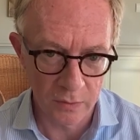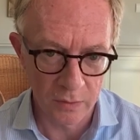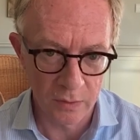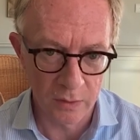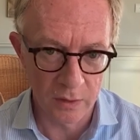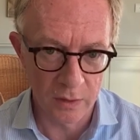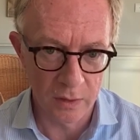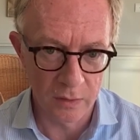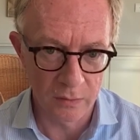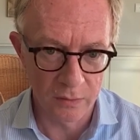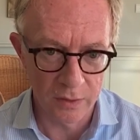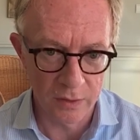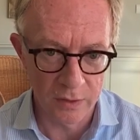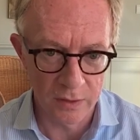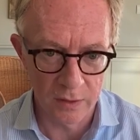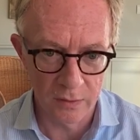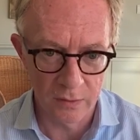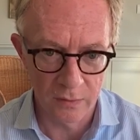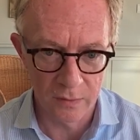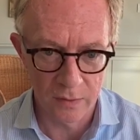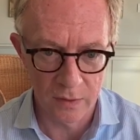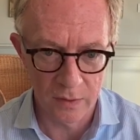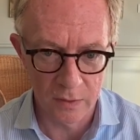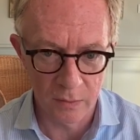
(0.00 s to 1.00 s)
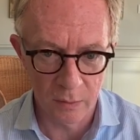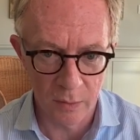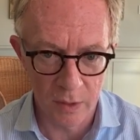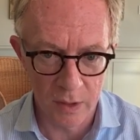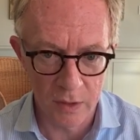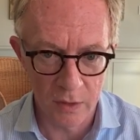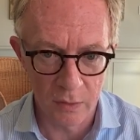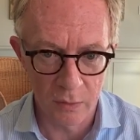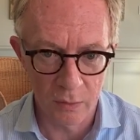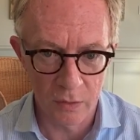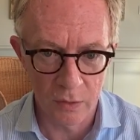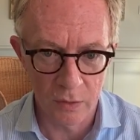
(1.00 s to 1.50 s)
liver stiffness
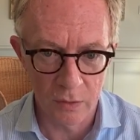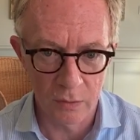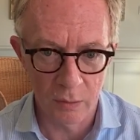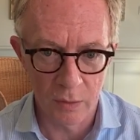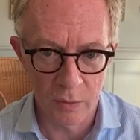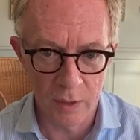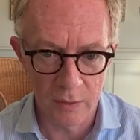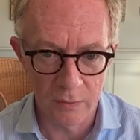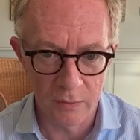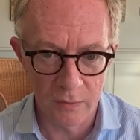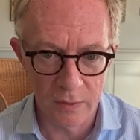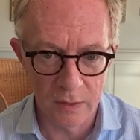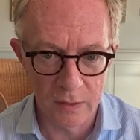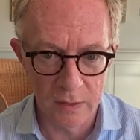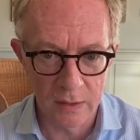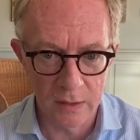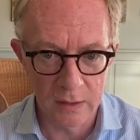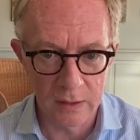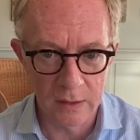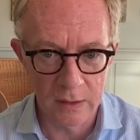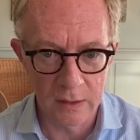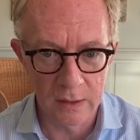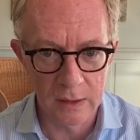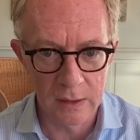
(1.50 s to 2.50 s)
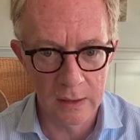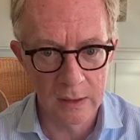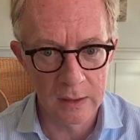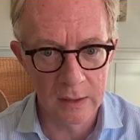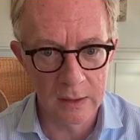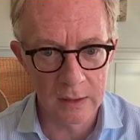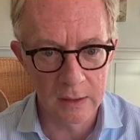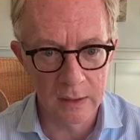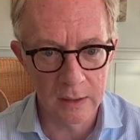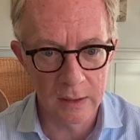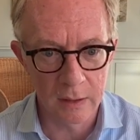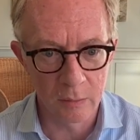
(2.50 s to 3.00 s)
measurement by VCTE
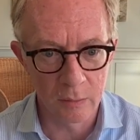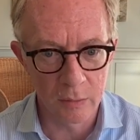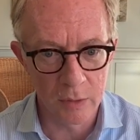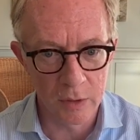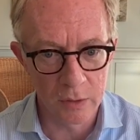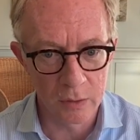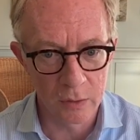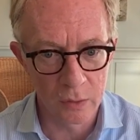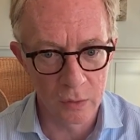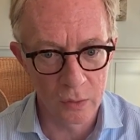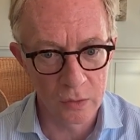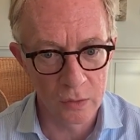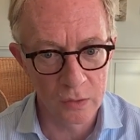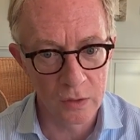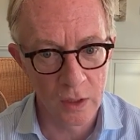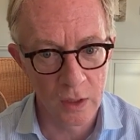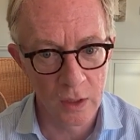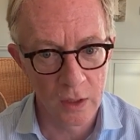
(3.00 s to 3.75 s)
that can be used,